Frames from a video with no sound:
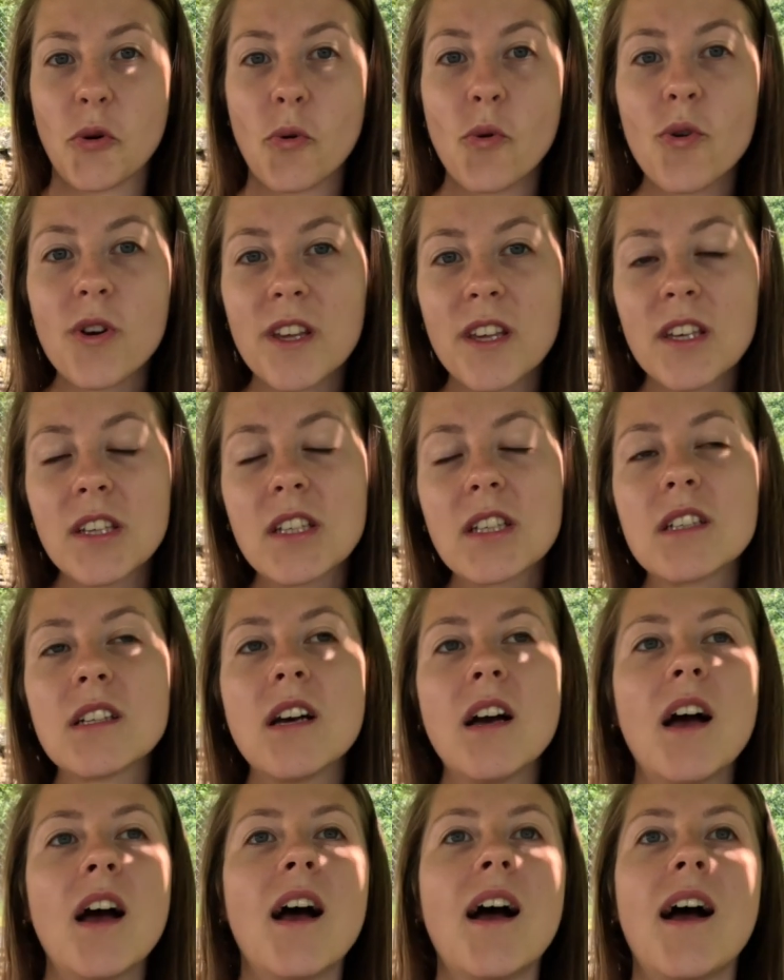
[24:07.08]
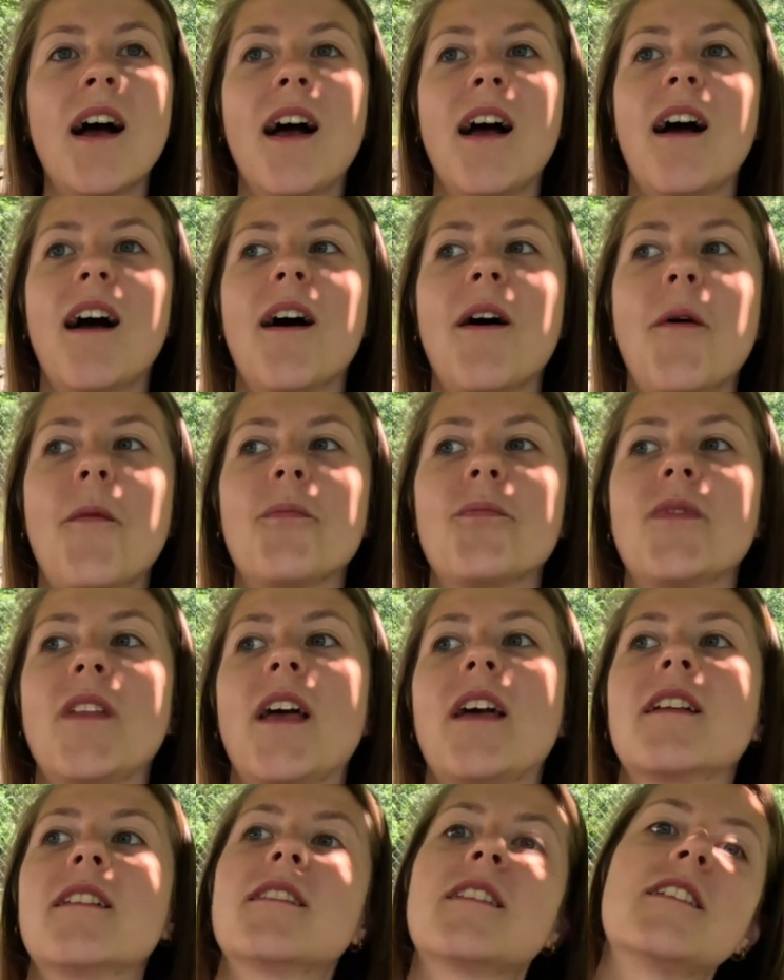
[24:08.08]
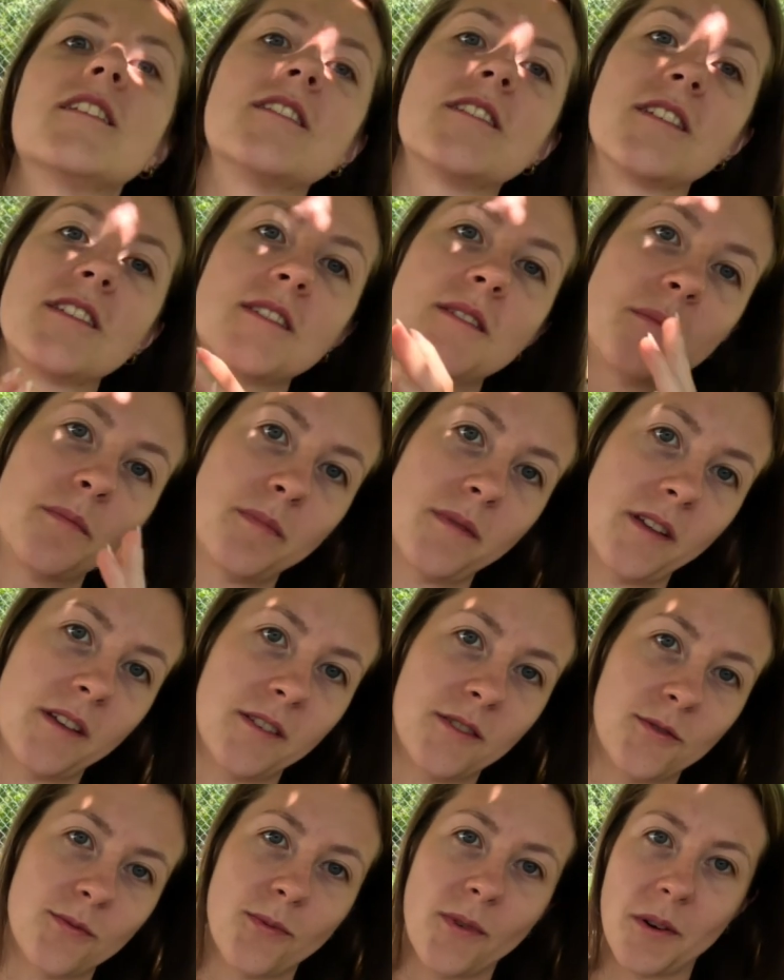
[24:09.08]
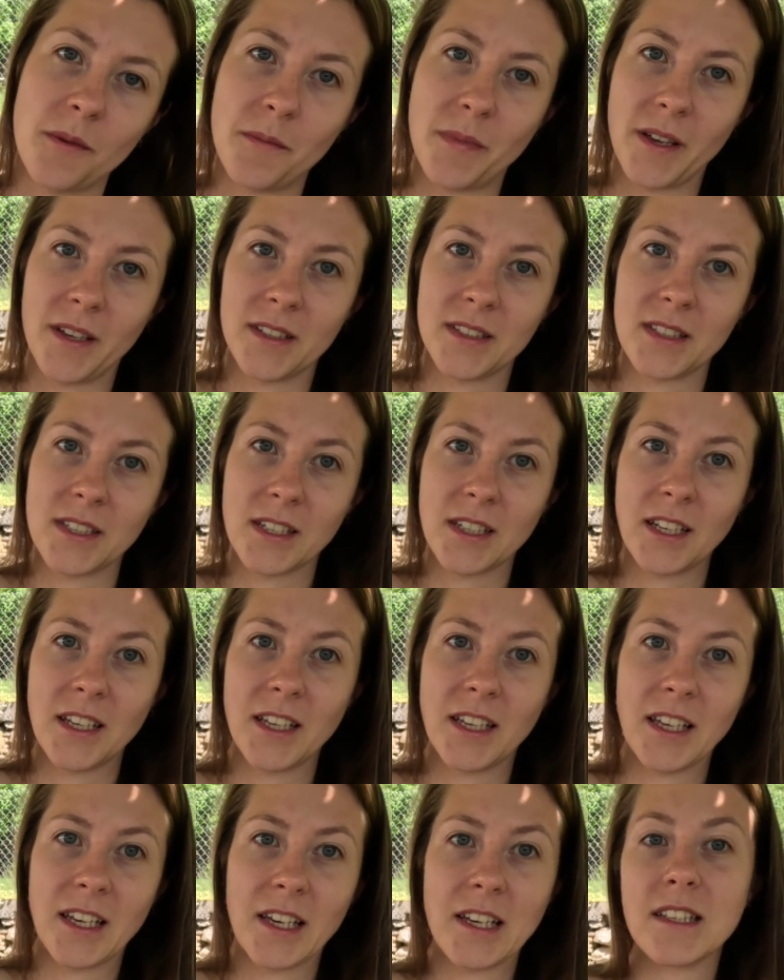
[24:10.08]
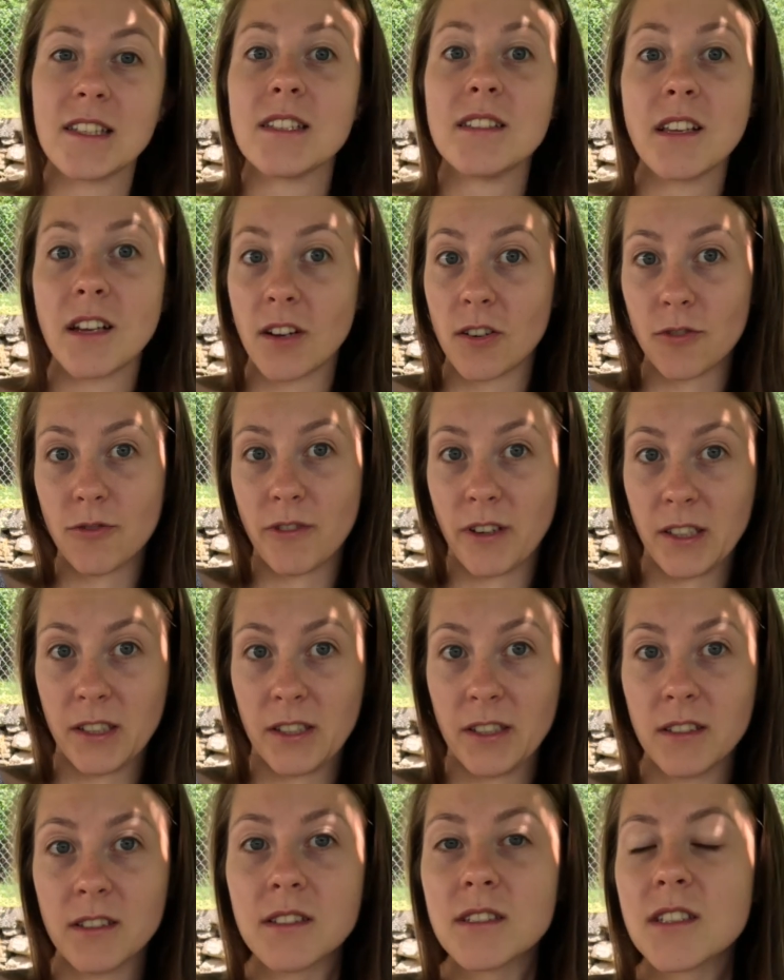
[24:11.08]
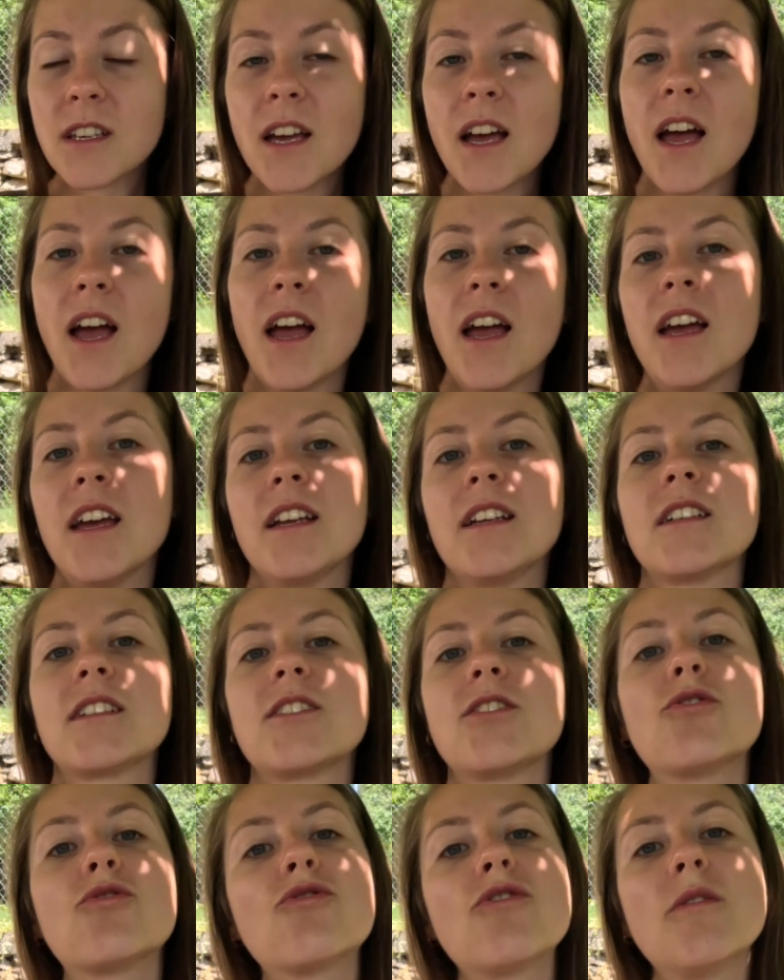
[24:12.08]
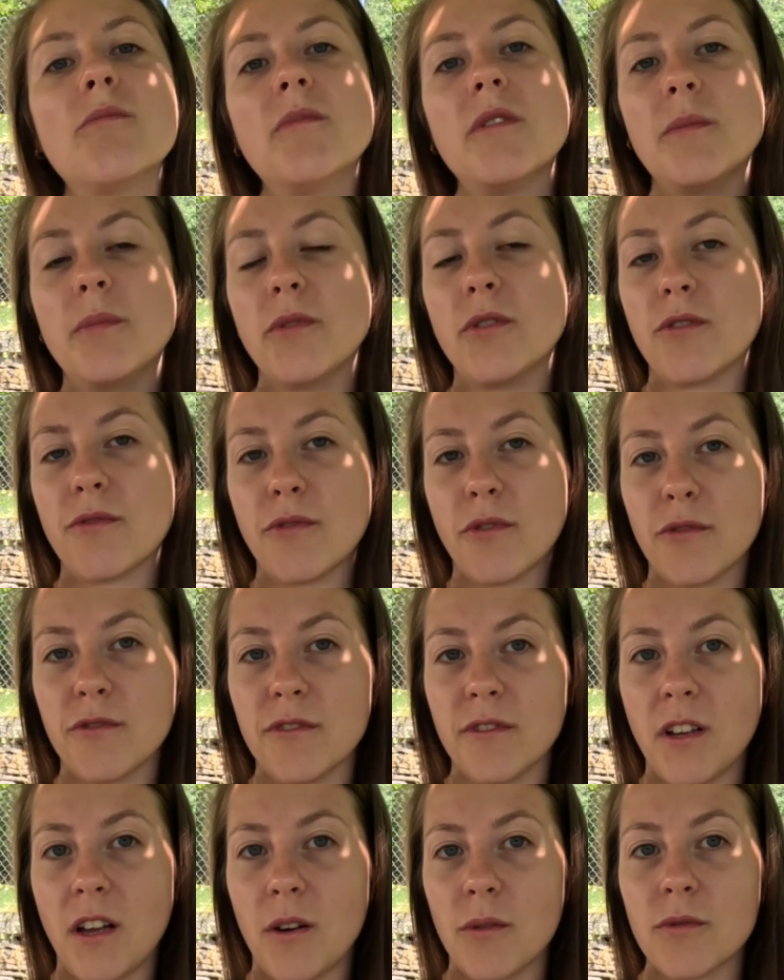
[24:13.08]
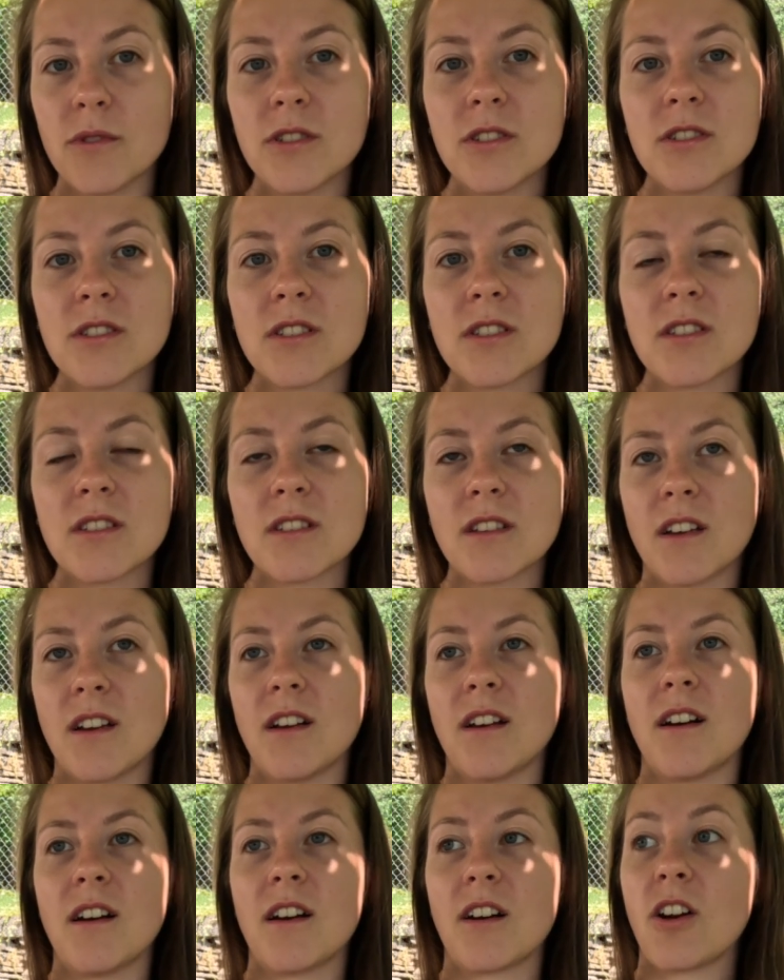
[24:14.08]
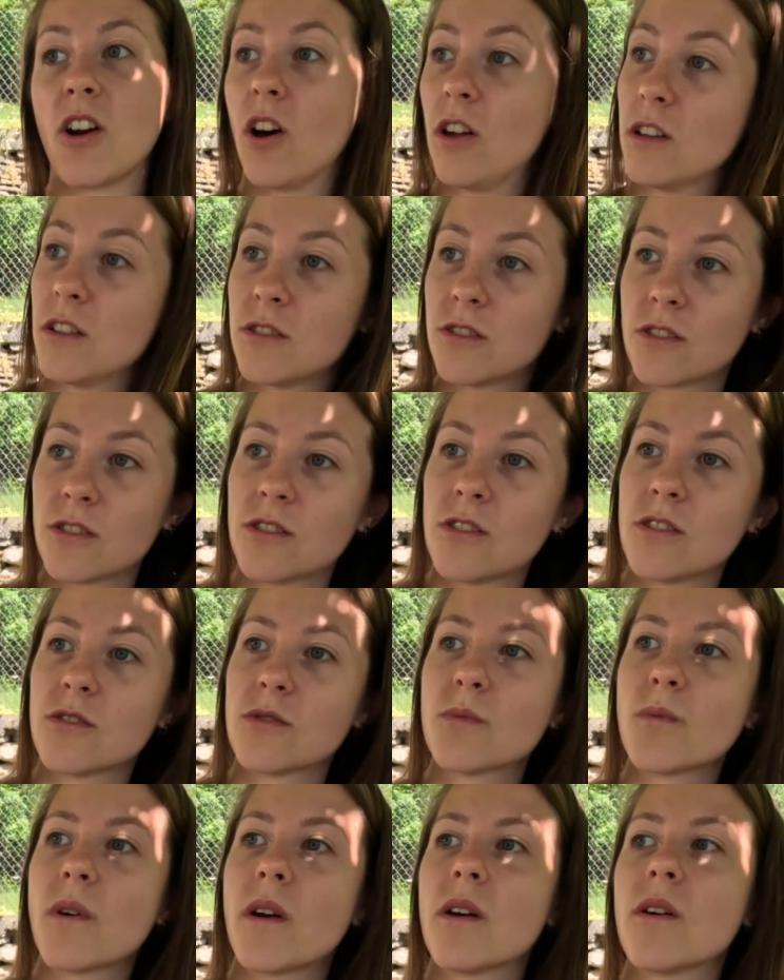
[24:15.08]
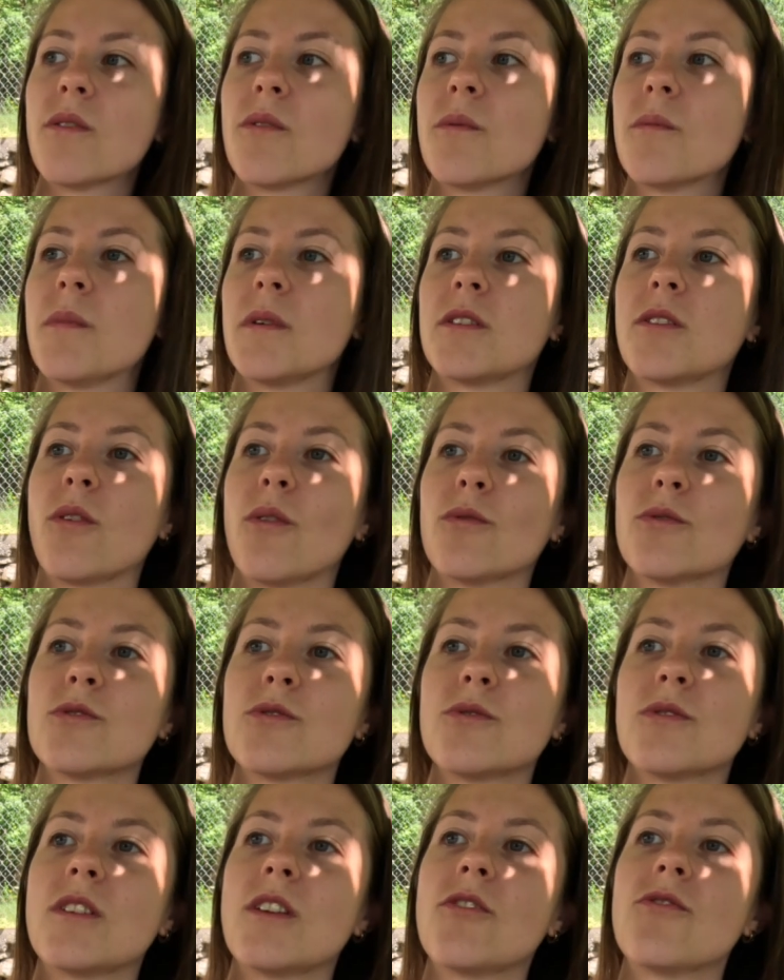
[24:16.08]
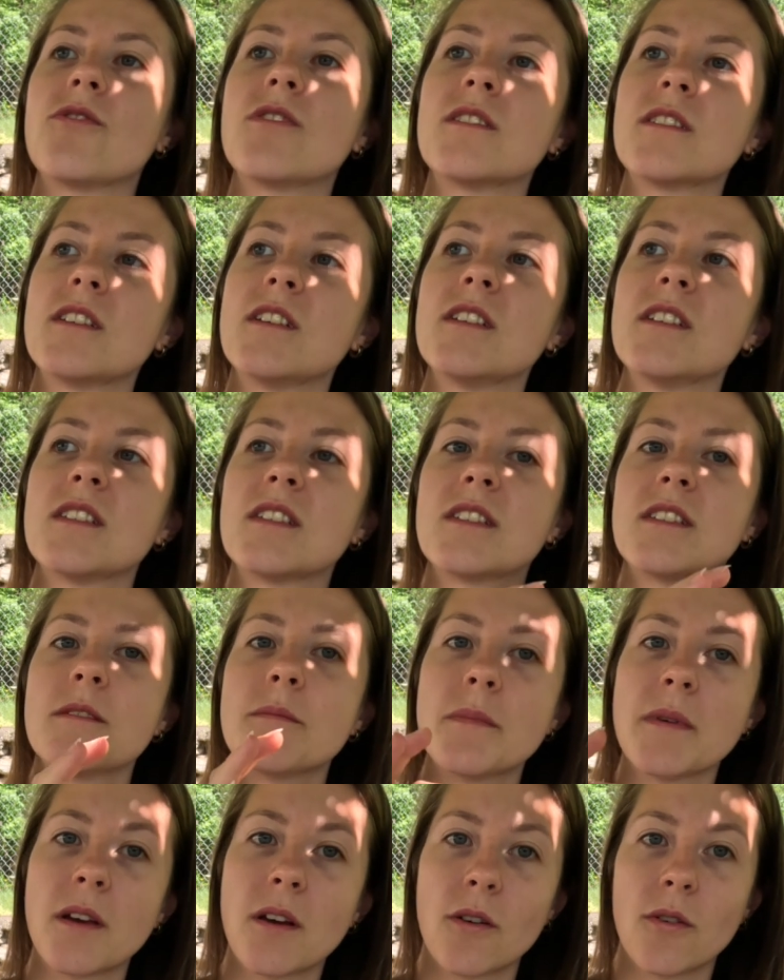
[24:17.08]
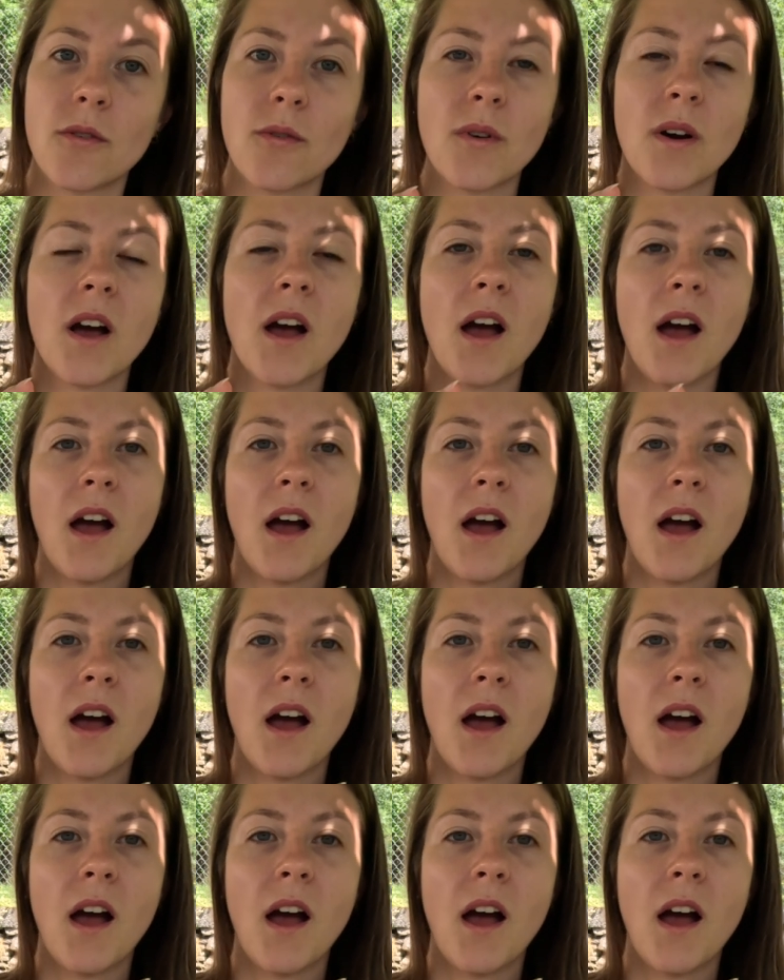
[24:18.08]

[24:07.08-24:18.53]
cooking, and this is the place where basically it's decorated in extremely beautiful flowers, colors as well. But also there is this typical